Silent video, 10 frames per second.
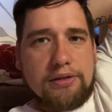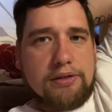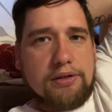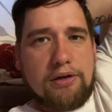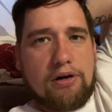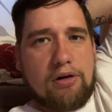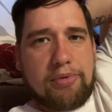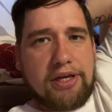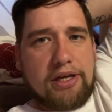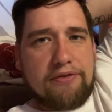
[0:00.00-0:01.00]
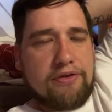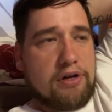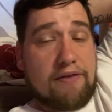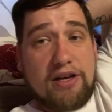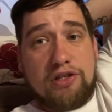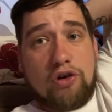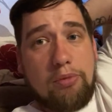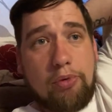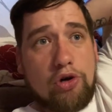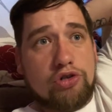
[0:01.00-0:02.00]
Oh, behave. I've actually got a
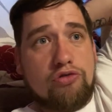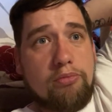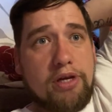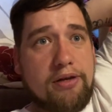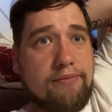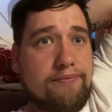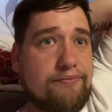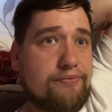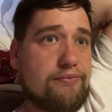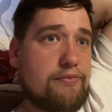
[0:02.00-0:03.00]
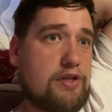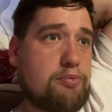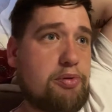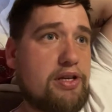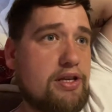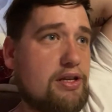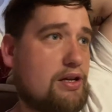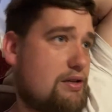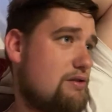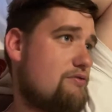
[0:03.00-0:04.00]
bottle of Scrumpy. It's been
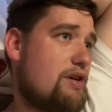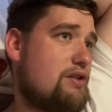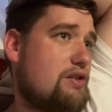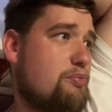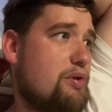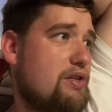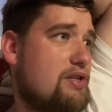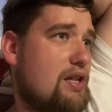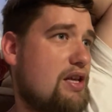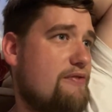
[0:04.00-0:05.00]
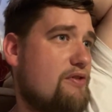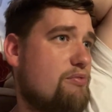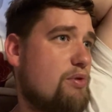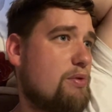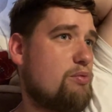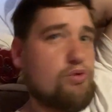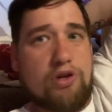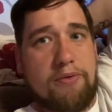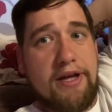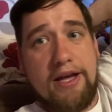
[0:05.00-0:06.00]
sat there for probably about
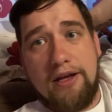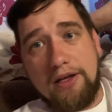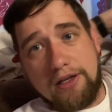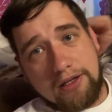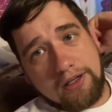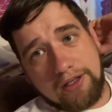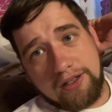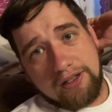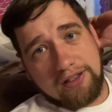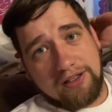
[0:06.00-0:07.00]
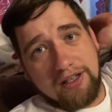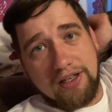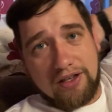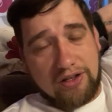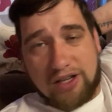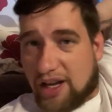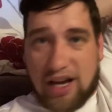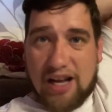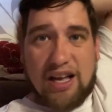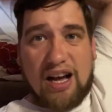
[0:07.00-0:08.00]
2 years. Because
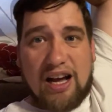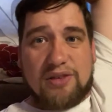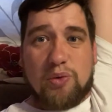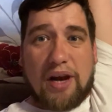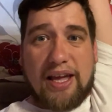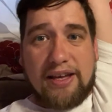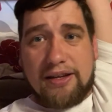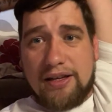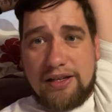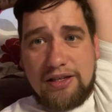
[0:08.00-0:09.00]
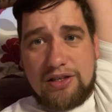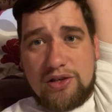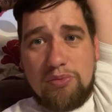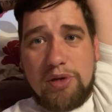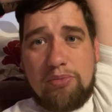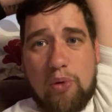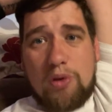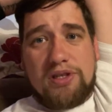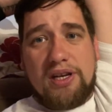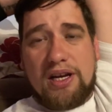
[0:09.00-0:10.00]
I don't like it. Somebody bought
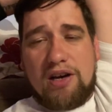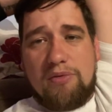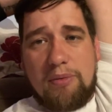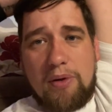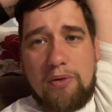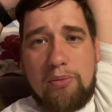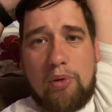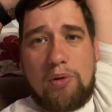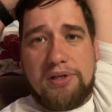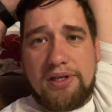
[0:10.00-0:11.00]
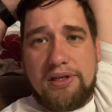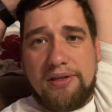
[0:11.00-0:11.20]
it and I can't remember who bought it.